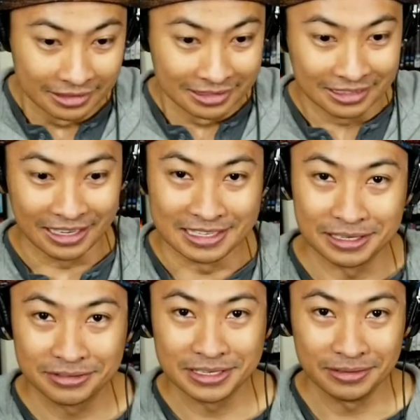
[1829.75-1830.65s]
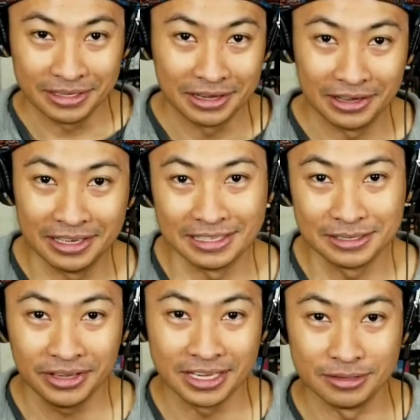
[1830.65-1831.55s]
like as if so, you know, as
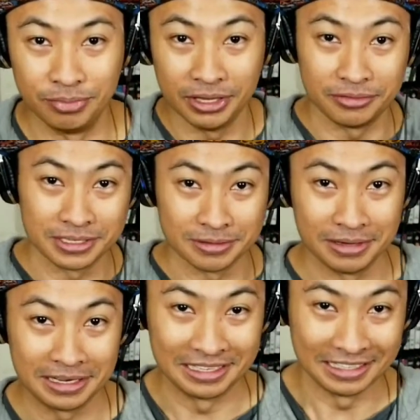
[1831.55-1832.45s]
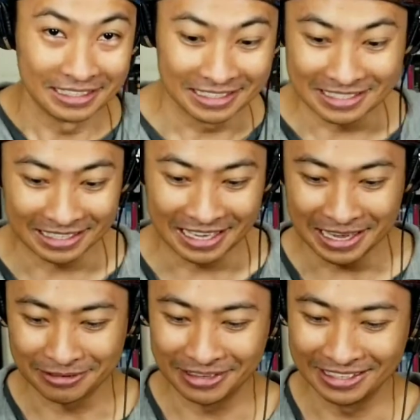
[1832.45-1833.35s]
if he has beef with somebody. He's like
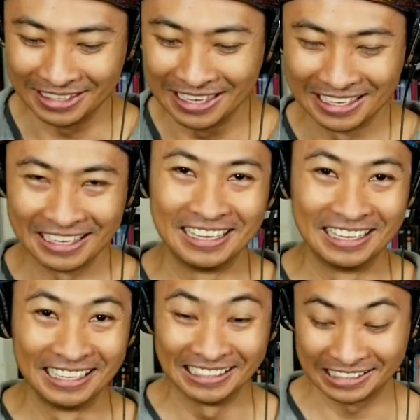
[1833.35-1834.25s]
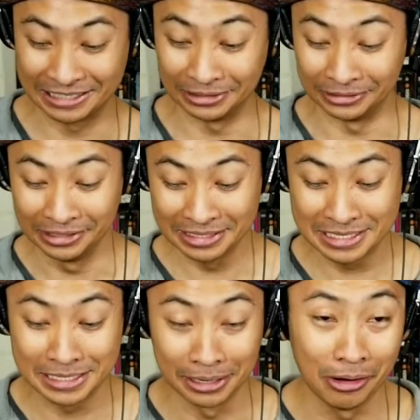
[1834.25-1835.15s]
getting ready. Dude, he's
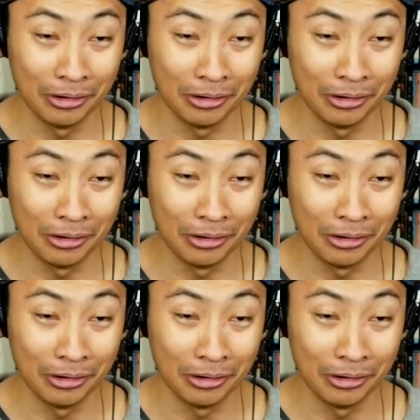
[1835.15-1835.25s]
so